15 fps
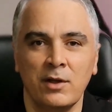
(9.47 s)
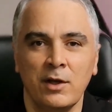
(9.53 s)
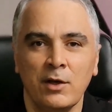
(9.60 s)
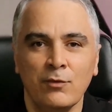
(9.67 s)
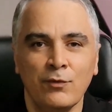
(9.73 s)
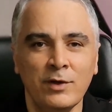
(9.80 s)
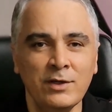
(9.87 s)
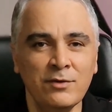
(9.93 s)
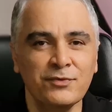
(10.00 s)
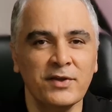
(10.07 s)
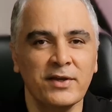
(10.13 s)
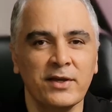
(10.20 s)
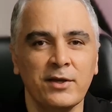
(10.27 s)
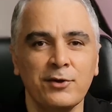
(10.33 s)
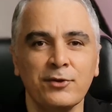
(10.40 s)
One of the
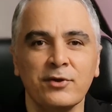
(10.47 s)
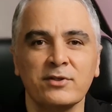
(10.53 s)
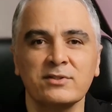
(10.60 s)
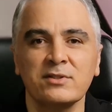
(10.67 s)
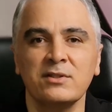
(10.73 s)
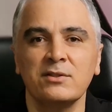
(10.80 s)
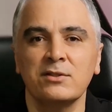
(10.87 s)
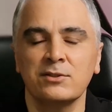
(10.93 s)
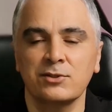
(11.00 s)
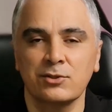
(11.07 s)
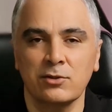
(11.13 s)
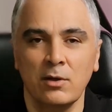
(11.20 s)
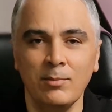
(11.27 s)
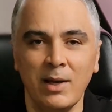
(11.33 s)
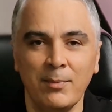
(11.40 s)
areas in the
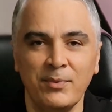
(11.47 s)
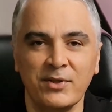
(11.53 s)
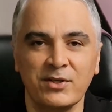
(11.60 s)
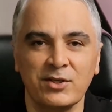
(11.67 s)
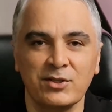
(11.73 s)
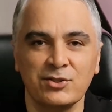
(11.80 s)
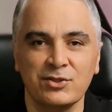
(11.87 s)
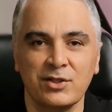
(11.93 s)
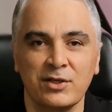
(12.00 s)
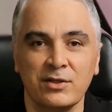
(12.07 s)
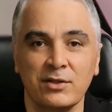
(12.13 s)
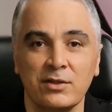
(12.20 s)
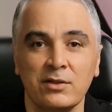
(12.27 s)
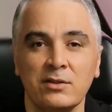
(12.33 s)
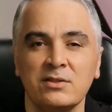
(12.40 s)
Scrum
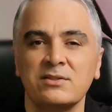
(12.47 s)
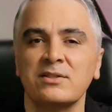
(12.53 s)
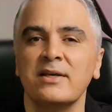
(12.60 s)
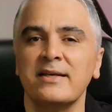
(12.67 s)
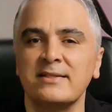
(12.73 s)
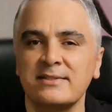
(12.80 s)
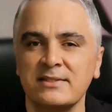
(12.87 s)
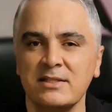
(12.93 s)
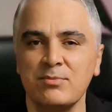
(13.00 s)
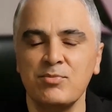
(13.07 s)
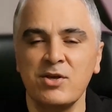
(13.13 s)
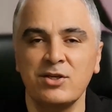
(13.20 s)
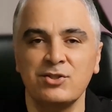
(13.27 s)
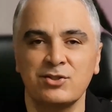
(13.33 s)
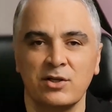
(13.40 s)
application is
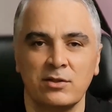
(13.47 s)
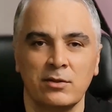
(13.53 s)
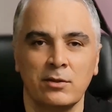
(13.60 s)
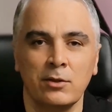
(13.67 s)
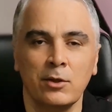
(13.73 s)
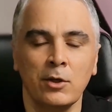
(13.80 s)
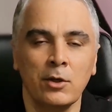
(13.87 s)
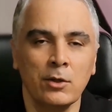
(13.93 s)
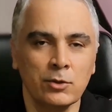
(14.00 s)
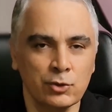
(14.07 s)
estimation.